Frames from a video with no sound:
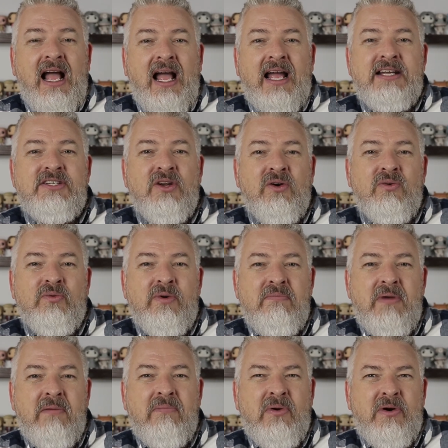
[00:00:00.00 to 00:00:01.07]
I don't
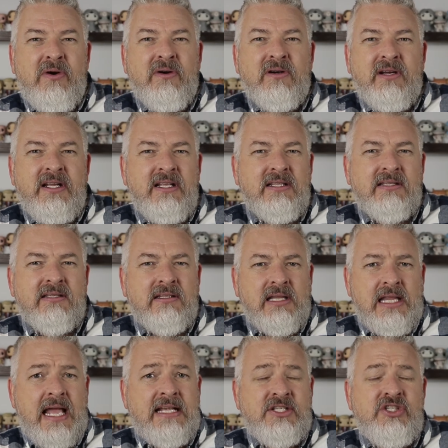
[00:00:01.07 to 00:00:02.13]
remember in The
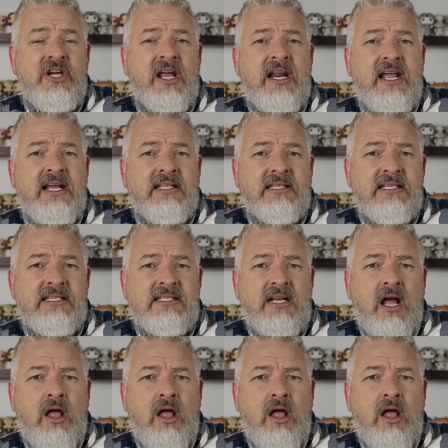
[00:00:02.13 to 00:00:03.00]
Last Jedi, at least,